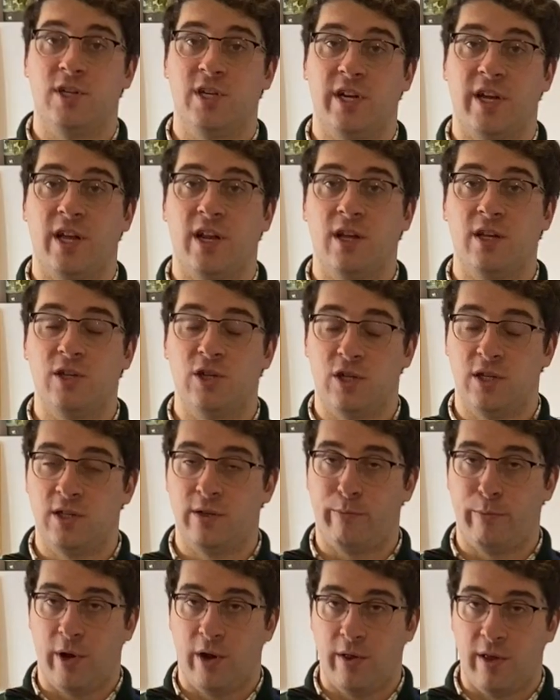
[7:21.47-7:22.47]
chicken is just
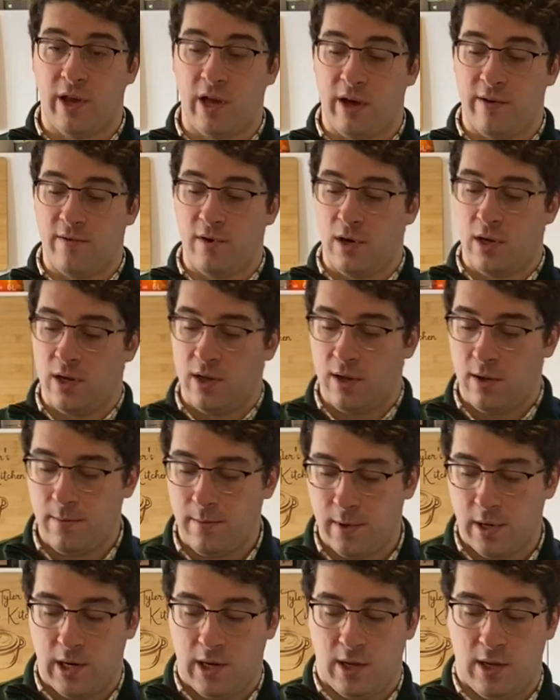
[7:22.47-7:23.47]
barely covered,
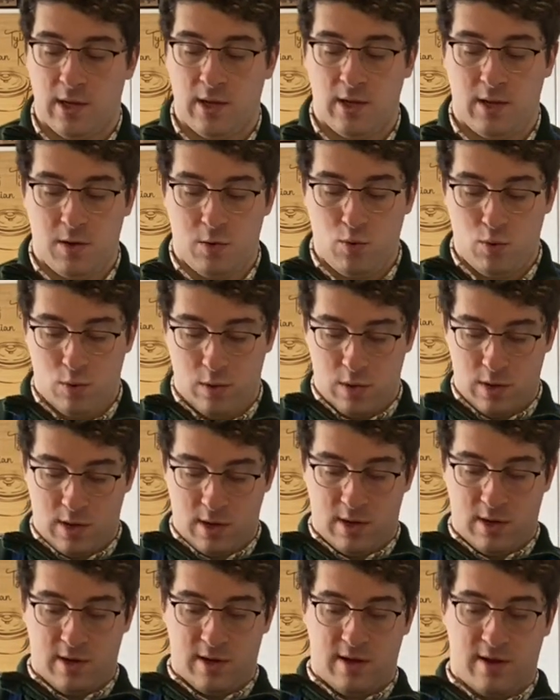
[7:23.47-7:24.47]

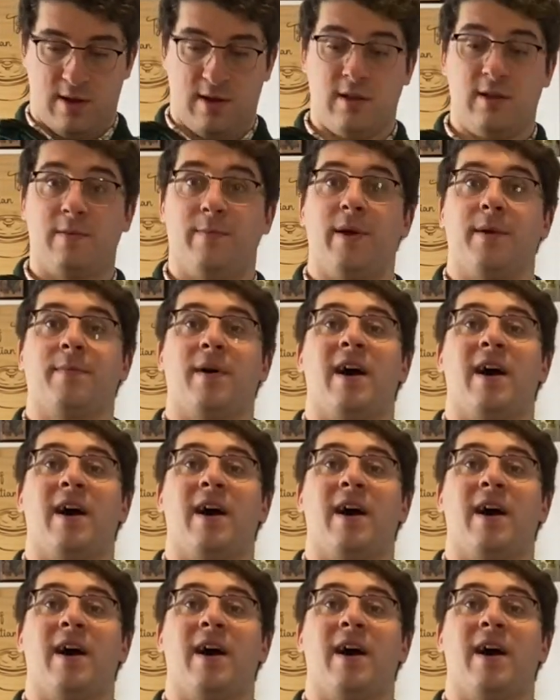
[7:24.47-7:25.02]
big